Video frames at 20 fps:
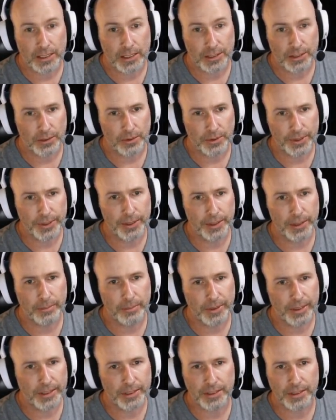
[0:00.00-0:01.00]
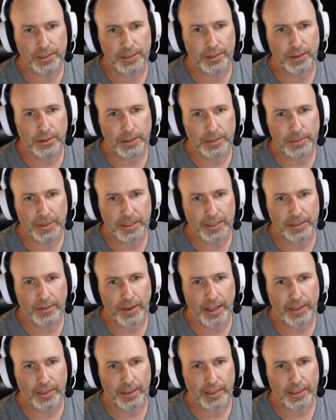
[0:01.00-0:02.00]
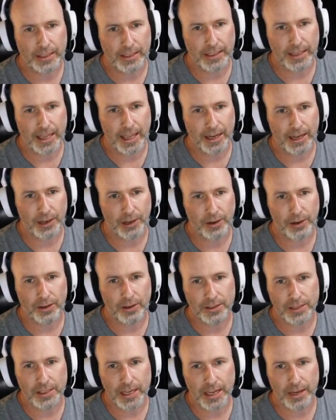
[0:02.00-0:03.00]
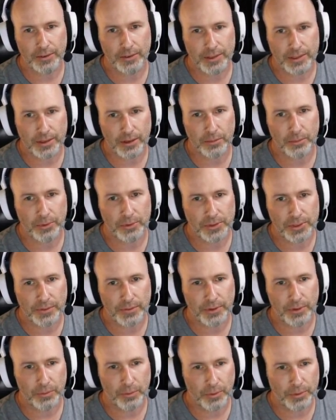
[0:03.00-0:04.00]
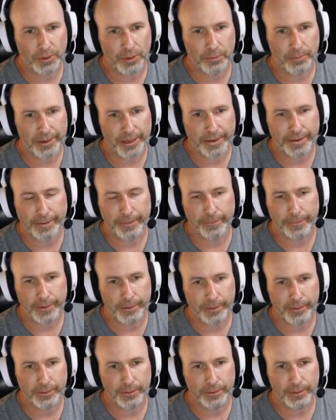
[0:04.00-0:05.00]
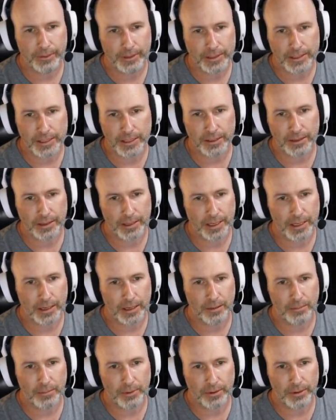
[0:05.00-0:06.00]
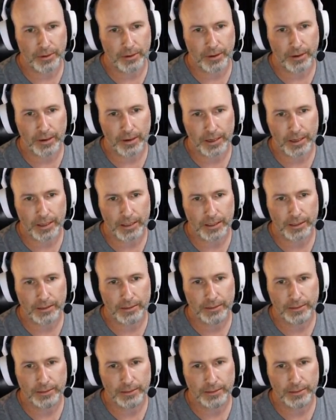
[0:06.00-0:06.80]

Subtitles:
He's so good, but it's just so expensive. I think that Catacross now is almost, if you're wanting your big hero, it's either him or Arcan.